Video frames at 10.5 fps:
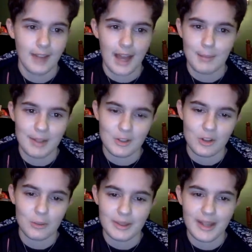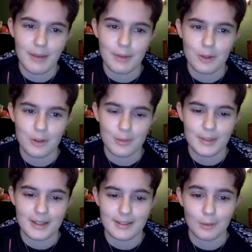I might start with that one just
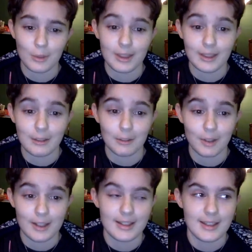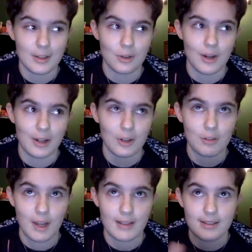because I really love writing the interaction
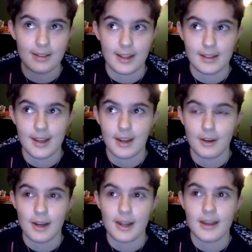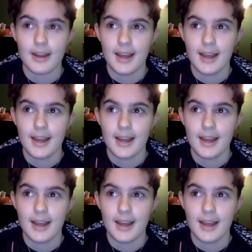of Isaac and Carrie